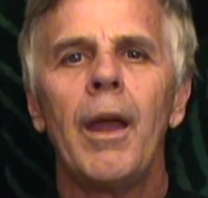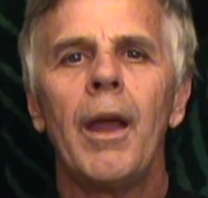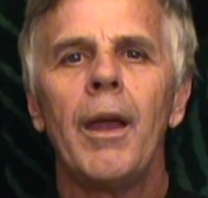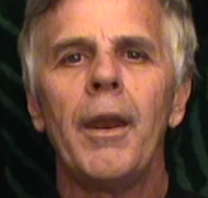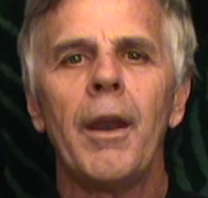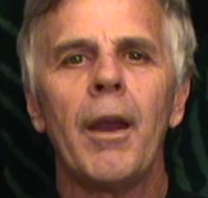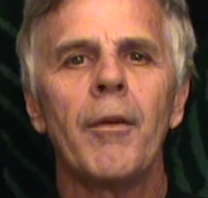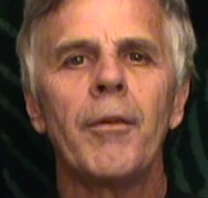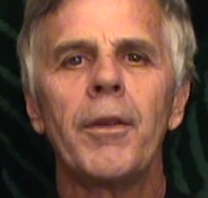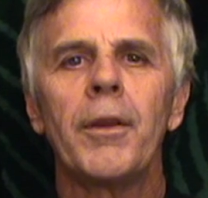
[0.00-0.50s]

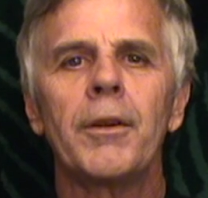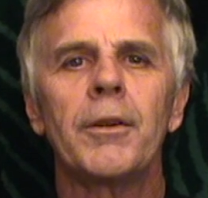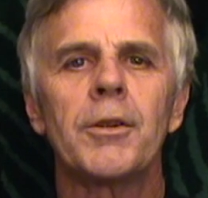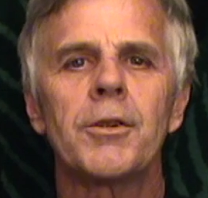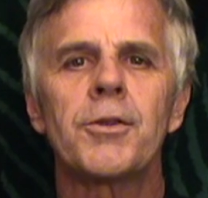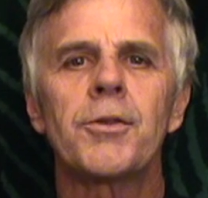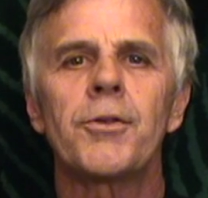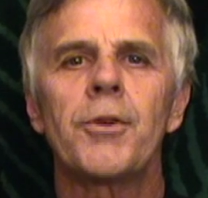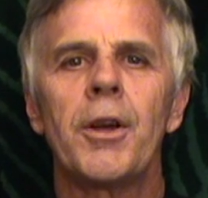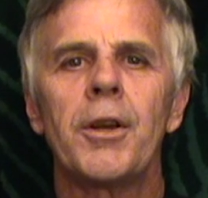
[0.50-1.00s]
and everything to
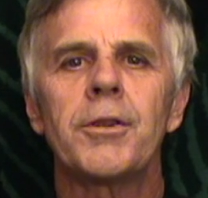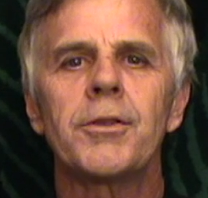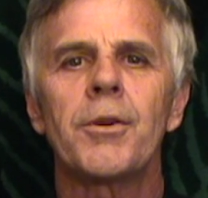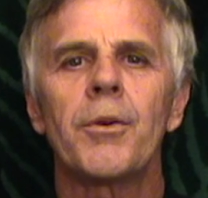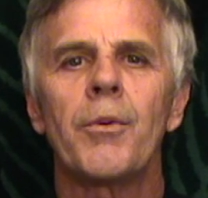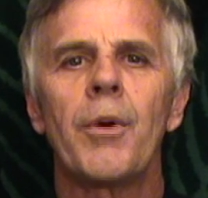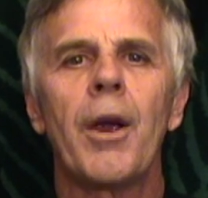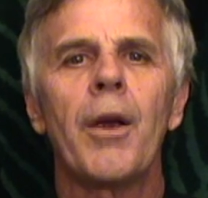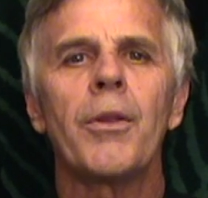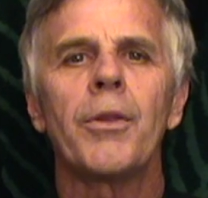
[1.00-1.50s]
stretch
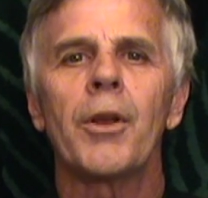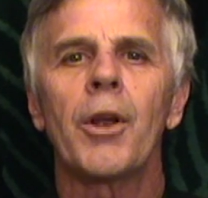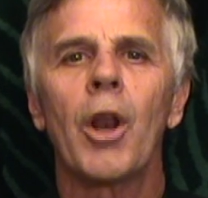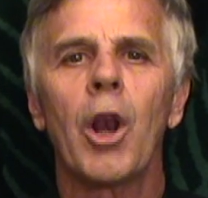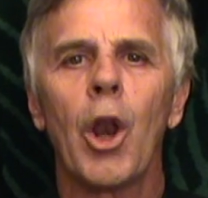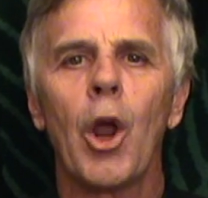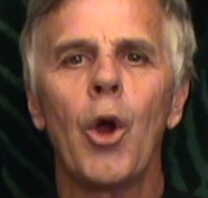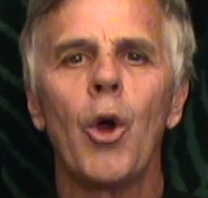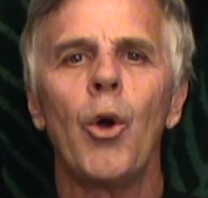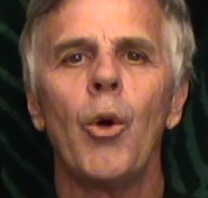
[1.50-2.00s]
around the
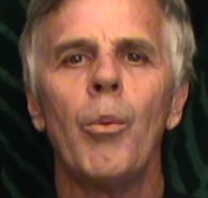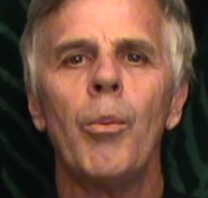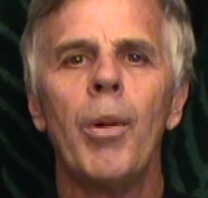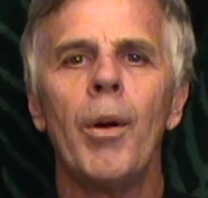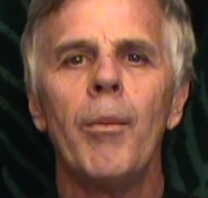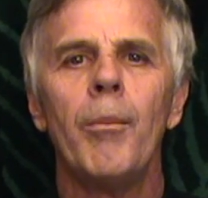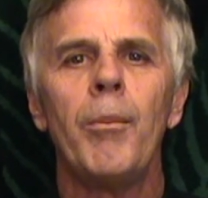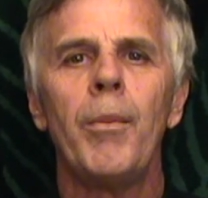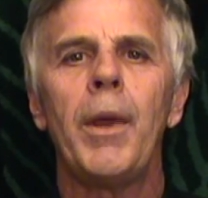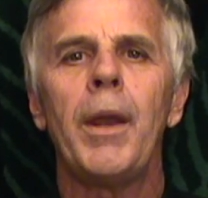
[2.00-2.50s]
globe
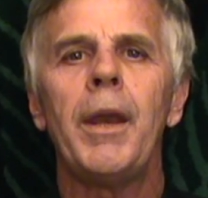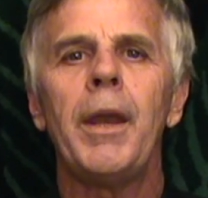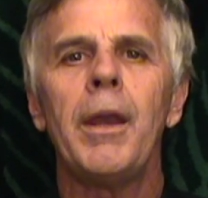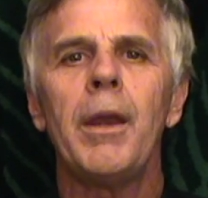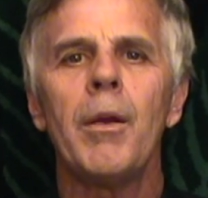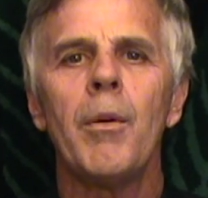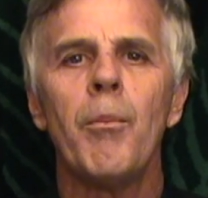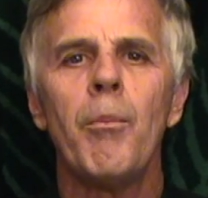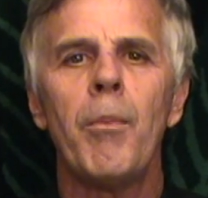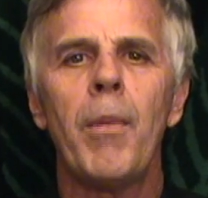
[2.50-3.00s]

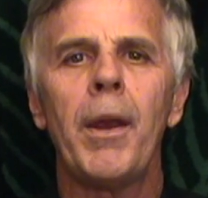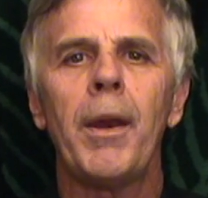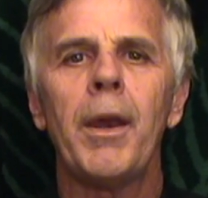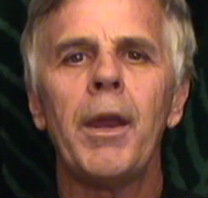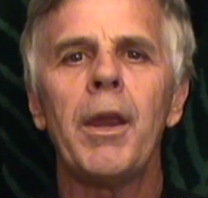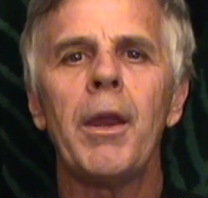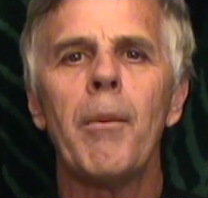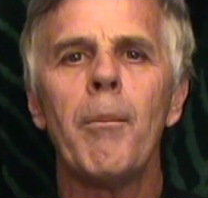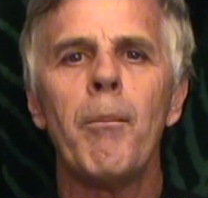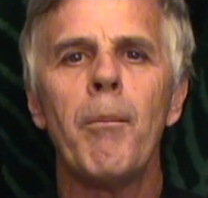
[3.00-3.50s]
many,
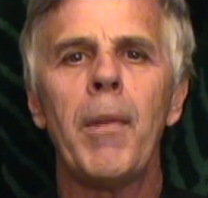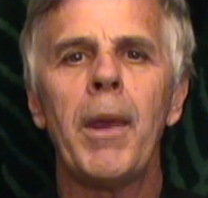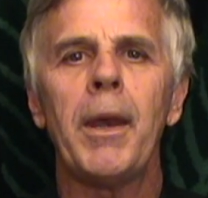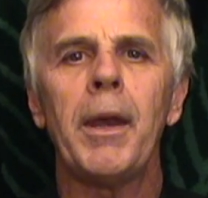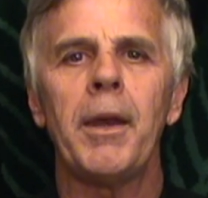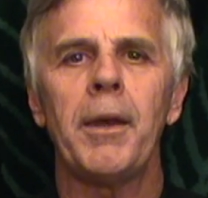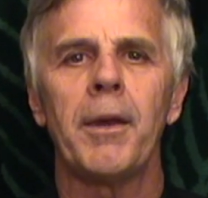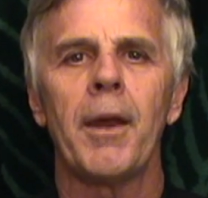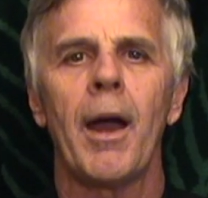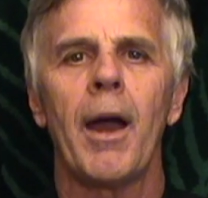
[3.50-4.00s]
many,
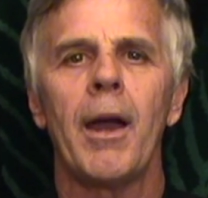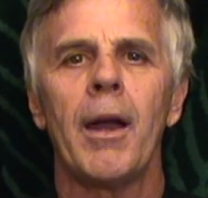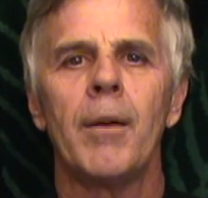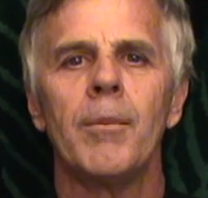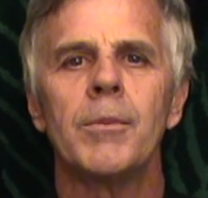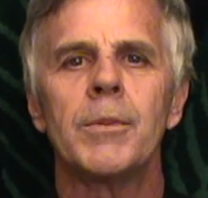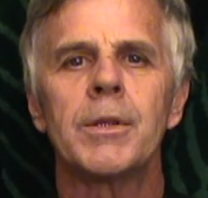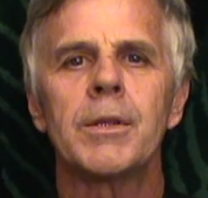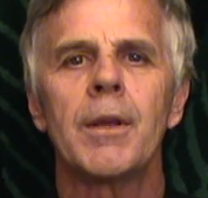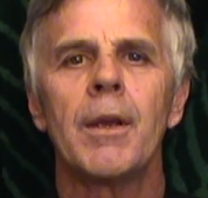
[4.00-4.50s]
many
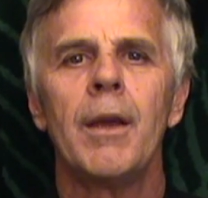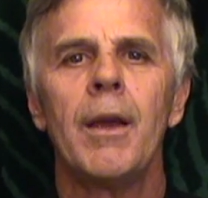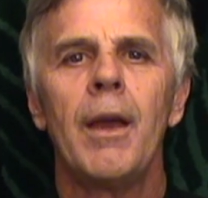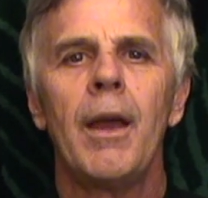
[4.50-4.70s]
times.